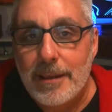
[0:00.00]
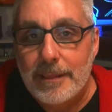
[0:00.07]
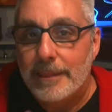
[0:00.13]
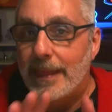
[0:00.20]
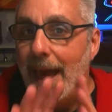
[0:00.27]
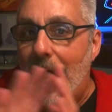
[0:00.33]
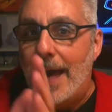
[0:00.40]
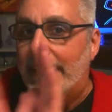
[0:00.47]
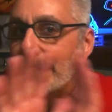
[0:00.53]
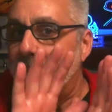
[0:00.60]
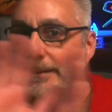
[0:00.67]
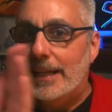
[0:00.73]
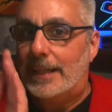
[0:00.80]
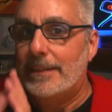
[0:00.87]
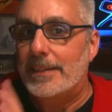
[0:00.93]
That is
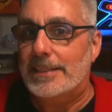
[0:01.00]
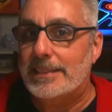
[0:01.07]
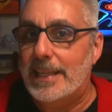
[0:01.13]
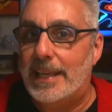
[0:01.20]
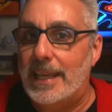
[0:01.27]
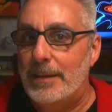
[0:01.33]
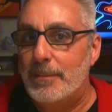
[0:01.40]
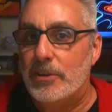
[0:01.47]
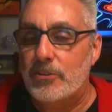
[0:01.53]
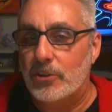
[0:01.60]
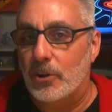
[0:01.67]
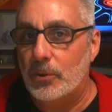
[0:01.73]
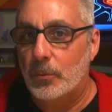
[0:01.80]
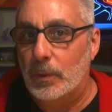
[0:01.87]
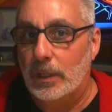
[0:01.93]
not the same as
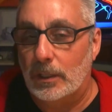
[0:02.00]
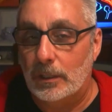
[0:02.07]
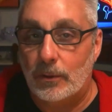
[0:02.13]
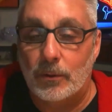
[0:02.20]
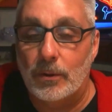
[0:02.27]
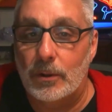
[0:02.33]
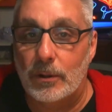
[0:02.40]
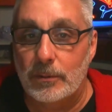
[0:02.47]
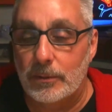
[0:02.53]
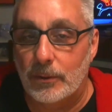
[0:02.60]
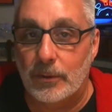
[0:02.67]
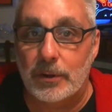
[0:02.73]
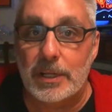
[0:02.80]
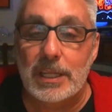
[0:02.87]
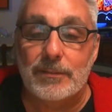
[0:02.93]
Goodwill
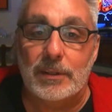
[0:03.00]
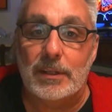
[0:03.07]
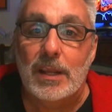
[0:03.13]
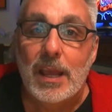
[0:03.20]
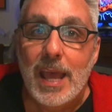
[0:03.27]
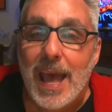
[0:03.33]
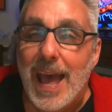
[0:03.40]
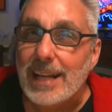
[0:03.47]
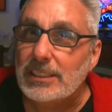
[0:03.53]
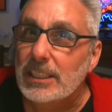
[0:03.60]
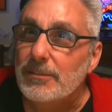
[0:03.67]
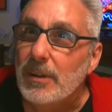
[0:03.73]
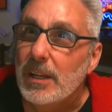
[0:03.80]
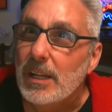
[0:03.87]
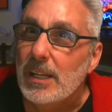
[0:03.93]
or even actually
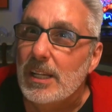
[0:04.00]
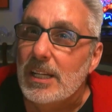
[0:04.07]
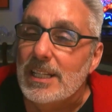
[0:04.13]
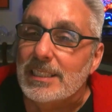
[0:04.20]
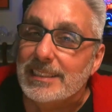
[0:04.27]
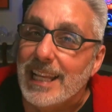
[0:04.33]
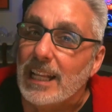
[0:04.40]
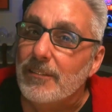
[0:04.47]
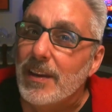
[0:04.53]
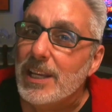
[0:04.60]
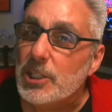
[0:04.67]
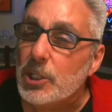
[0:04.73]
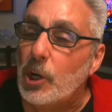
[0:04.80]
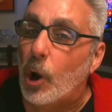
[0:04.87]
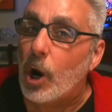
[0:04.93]

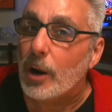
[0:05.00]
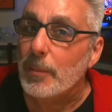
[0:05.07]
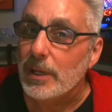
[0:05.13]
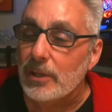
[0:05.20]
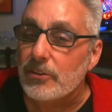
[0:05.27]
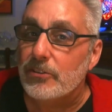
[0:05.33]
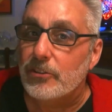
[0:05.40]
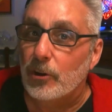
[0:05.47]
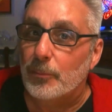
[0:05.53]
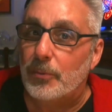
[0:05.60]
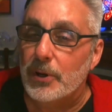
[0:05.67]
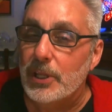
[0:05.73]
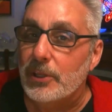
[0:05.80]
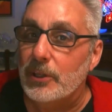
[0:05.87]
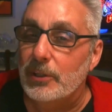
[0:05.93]
Salvation Army is still
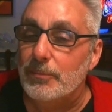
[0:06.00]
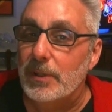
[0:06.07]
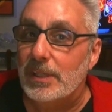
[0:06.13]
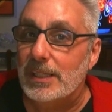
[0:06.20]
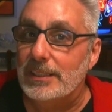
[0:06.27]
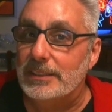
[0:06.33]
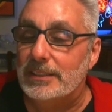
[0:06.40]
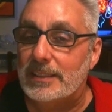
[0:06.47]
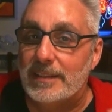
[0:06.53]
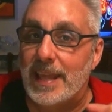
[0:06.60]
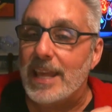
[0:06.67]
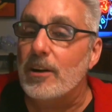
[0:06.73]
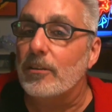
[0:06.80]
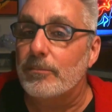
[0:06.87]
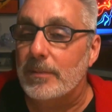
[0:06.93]
pretty good, because they
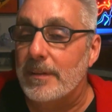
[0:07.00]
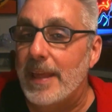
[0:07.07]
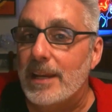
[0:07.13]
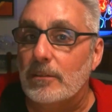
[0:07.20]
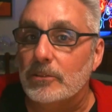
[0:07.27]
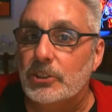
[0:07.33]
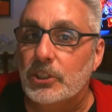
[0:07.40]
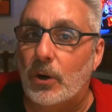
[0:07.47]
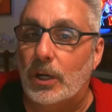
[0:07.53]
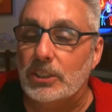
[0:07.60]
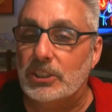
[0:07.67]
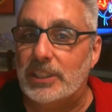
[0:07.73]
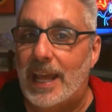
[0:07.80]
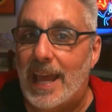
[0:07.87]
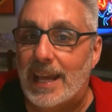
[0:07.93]
don't
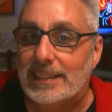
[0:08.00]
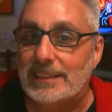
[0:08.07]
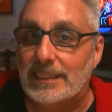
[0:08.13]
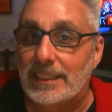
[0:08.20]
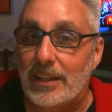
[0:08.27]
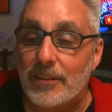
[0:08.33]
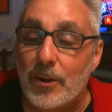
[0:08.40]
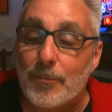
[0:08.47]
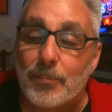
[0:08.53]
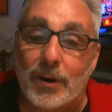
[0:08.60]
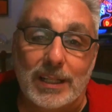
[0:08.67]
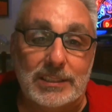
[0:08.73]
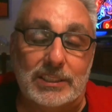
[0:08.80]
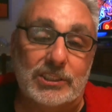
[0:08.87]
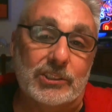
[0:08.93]
charge tax and their
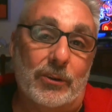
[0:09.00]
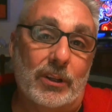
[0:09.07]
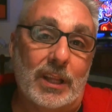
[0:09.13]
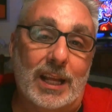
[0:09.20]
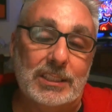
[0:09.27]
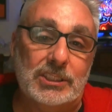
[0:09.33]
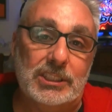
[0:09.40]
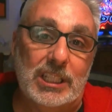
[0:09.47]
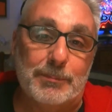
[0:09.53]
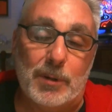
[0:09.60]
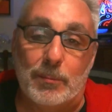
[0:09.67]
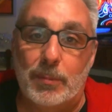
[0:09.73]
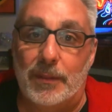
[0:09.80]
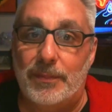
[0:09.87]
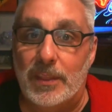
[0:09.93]
prices are a lot cheaper.
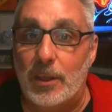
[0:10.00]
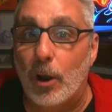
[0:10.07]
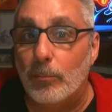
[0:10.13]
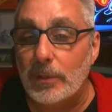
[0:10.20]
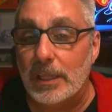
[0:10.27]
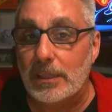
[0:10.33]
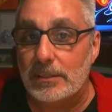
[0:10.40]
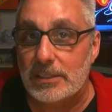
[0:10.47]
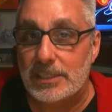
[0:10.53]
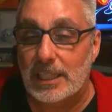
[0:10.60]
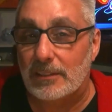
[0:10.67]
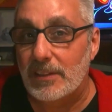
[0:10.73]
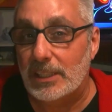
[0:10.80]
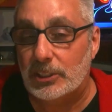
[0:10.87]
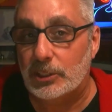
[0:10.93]
But the only
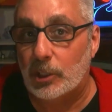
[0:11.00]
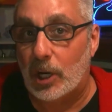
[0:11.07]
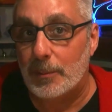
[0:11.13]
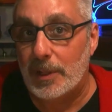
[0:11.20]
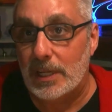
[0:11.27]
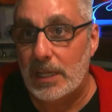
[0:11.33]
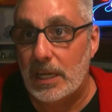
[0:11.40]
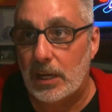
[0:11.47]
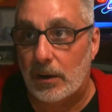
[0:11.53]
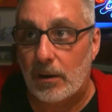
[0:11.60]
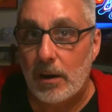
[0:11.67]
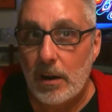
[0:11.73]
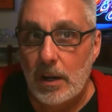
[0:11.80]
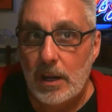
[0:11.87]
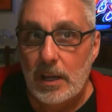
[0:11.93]
Salvation Army here
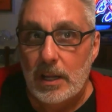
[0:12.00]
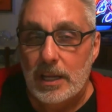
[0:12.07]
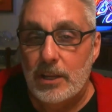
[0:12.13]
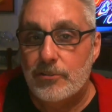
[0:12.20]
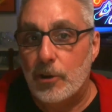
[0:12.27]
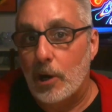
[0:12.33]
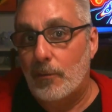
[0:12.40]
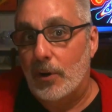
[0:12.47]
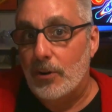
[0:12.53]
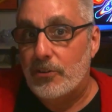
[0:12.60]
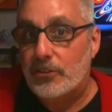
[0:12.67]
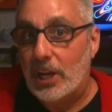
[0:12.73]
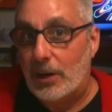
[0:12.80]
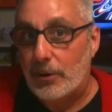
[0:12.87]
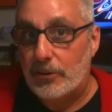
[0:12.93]
is over in
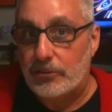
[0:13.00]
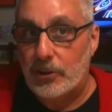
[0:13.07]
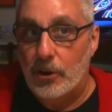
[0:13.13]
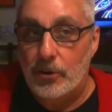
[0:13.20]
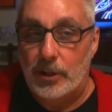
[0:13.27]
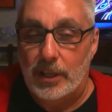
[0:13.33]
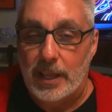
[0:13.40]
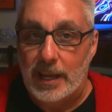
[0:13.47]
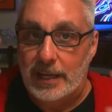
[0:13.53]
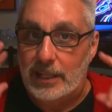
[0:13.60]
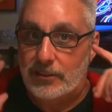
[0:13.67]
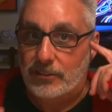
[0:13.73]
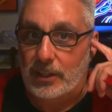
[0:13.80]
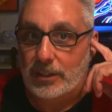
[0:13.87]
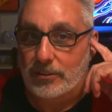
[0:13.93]
Sarasota, and
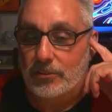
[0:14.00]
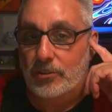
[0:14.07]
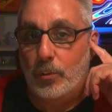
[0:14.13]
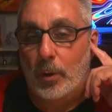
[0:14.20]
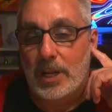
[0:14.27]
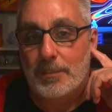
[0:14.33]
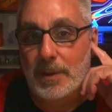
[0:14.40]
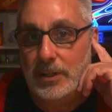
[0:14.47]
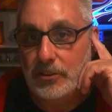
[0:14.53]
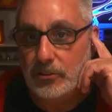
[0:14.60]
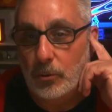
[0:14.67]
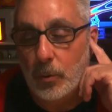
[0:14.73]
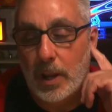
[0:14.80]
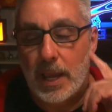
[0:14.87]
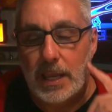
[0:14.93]
it's like 20 minutes
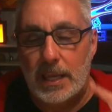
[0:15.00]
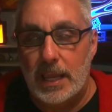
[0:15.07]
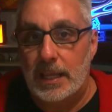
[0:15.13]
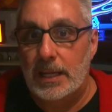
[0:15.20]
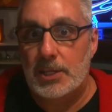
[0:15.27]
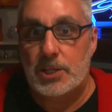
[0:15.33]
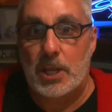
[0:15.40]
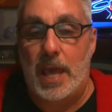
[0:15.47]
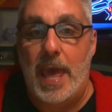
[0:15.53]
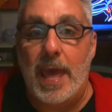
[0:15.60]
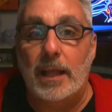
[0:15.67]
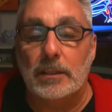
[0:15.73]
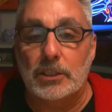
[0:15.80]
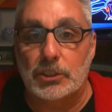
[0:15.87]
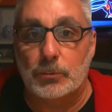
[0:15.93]
away, and it's a
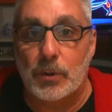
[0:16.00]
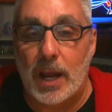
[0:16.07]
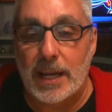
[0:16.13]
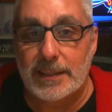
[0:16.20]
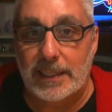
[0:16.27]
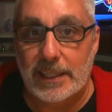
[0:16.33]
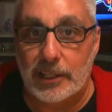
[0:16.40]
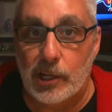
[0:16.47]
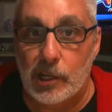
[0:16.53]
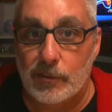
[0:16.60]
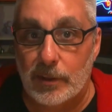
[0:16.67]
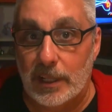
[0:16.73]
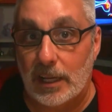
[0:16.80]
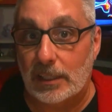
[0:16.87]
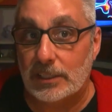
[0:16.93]
hellish ride to get over
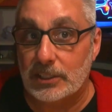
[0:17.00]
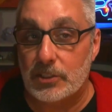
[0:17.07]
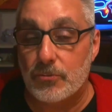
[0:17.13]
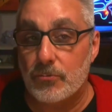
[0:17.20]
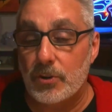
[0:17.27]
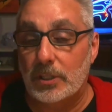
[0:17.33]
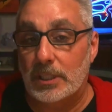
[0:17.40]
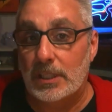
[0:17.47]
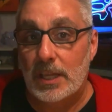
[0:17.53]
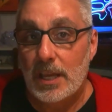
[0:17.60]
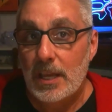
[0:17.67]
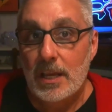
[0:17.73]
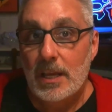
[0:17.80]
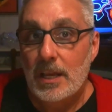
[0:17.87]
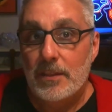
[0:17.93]
there, because it's really,
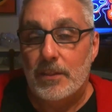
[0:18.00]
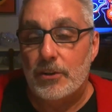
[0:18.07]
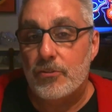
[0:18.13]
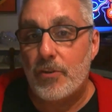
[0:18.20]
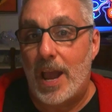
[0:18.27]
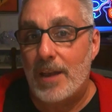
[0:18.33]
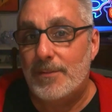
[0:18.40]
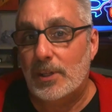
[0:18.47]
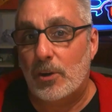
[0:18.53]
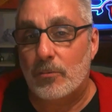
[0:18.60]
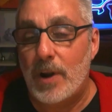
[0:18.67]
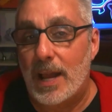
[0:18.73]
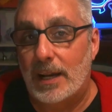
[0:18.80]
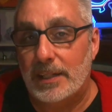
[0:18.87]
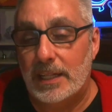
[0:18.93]
the traffic
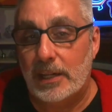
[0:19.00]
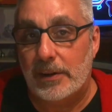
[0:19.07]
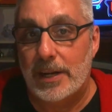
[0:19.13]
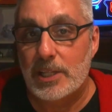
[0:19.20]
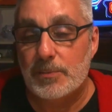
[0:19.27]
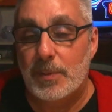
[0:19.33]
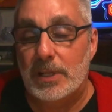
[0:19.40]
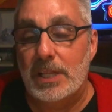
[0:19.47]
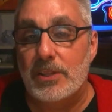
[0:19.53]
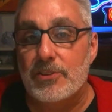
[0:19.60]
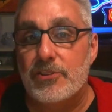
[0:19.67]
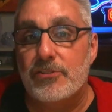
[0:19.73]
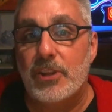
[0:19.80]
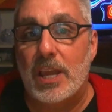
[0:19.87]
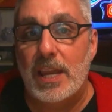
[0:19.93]
around here has been
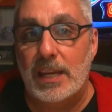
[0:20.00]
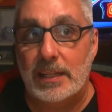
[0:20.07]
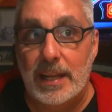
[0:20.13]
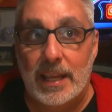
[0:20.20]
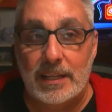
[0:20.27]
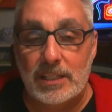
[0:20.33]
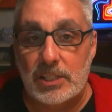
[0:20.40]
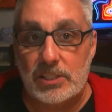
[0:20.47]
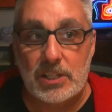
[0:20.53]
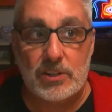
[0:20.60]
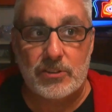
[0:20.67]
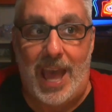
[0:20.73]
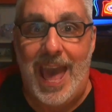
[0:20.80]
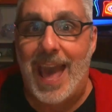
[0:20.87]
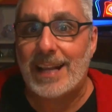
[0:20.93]
insane, and just there's
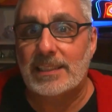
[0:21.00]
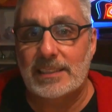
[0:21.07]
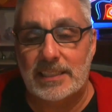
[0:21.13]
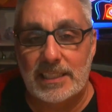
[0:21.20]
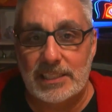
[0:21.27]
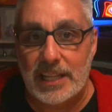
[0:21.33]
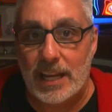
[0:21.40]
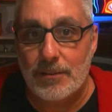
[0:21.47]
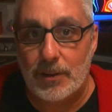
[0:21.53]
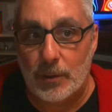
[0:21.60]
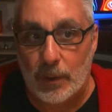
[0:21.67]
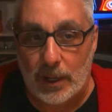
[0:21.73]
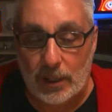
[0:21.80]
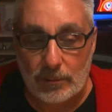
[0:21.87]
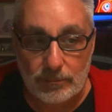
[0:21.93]
accidents
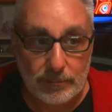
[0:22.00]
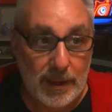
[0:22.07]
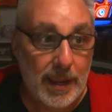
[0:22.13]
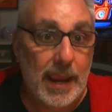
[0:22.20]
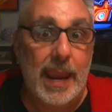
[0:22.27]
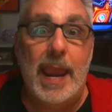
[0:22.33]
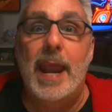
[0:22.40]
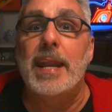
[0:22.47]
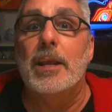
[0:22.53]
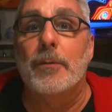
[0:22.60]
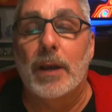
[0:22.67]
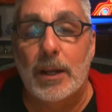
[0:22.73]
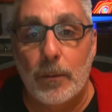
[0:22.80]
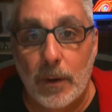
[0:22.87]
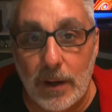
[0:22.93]
everywhere.
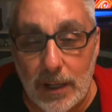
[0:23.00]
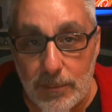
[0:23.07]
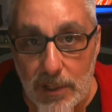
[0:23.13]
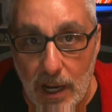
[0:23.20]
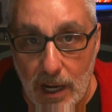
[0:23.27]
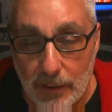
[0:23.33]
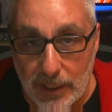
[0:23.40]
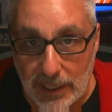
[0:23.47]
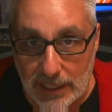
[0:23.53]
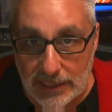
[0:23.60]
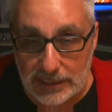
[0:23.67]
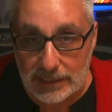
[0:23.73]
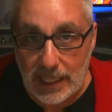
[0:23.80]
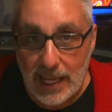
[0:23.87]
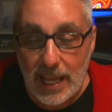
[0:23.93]
Anyway, where I'm going
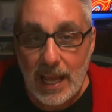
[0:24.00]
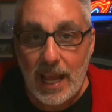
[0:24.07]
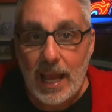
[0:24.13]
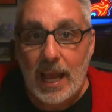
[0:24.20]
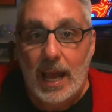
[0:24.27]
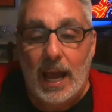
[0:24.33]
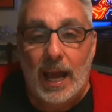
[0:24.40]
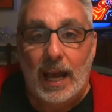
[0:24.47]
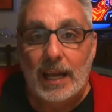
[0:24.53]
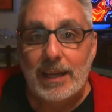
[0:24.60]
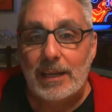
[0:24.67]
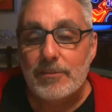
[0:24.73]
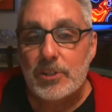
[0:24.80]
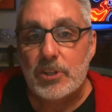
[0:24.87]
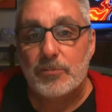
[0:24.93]
is I
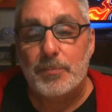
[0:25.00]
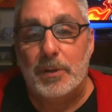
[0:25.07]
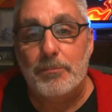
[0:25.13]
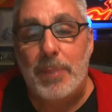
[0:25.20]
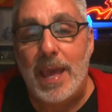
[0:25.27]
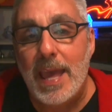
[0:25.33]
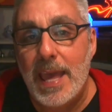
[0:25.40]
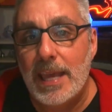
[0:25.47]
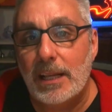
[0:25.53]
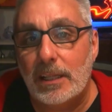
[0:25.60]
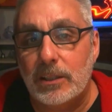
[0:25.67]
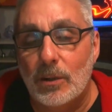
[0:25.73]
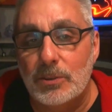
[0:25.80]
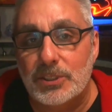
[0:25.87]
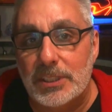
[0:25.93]
have just been paying
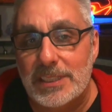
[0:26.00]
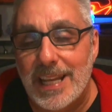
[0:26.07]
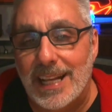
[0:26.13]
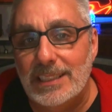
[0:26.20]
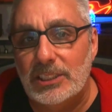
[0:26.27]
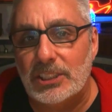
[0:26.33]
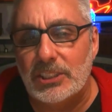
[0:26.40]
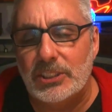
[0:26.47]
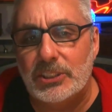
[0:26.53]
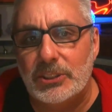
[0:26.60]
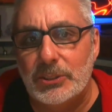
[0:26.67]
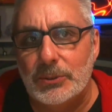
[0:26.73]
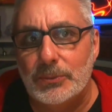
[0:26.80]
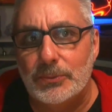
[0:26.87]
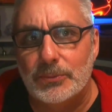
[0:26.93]
close attention
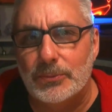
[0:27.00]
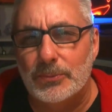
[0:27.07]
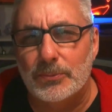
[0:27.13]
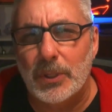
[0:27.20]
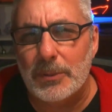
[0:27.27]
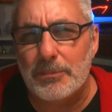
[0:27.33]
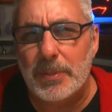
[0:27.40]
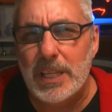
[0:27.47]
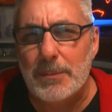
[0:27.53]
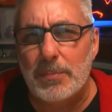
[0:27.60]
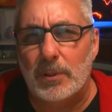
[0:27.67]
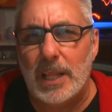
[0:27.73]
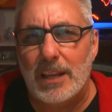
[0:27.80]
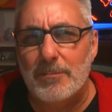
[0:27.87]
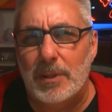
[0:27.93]
to what
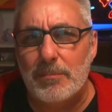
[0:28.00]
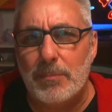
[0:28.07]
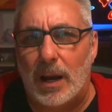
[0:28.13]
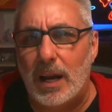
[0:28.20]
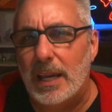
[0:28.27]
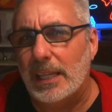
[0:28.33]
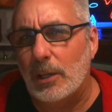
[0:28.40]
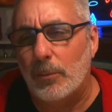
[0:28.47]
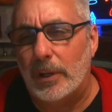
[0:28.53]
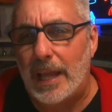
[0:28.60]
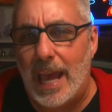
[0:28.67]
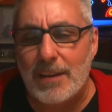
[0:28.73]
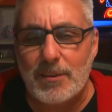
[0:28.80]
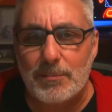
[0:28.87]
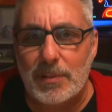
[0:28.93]
people have been buying and what
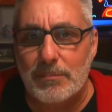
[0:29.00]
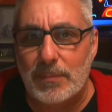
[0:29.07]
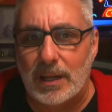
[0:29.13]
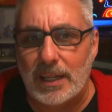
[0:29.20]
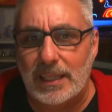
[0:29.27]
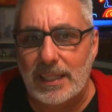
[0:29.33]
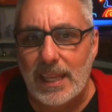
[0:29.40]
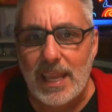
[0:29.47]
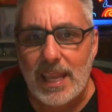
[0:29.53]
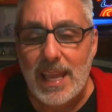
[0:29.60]
haven't been buying.